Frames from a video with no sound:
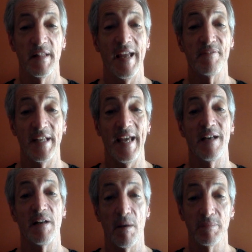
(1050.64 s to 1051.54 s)
have to
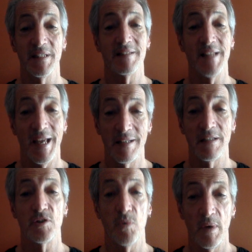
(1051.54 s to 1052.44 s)
add up to 10 to
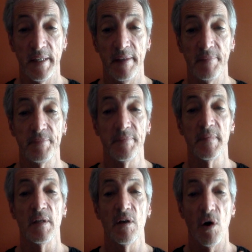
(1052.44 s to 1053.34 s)
20
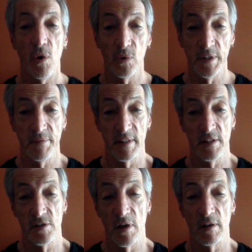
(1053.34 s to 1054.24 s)
wholly written
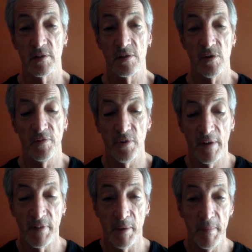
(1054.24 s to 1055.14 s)
songs. So if you
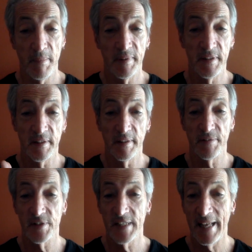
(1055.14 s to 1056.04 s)
have a commitment to
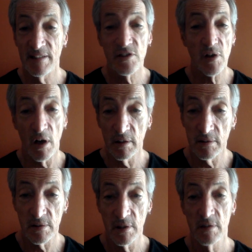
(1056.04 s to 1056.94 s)
deliver 10
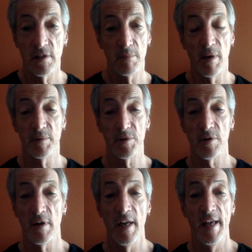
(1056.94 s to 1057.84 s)
songs to the
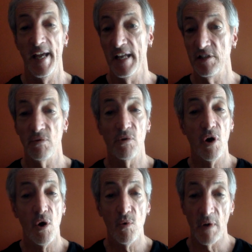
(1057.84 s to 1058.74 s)
publisher and you
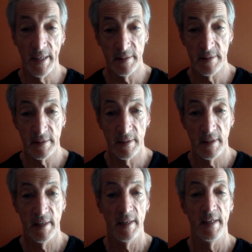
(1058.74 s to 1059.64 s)
co-write
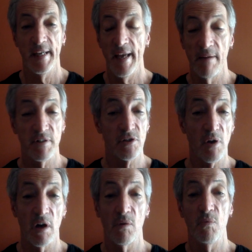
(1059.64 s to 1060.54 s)
every
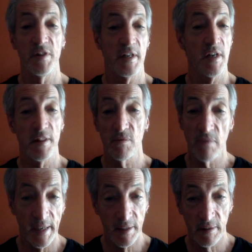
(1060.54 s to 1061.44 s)
song with another
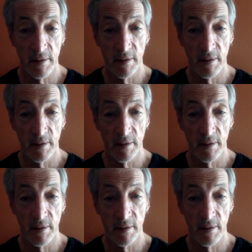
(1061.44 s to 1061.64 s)
writer,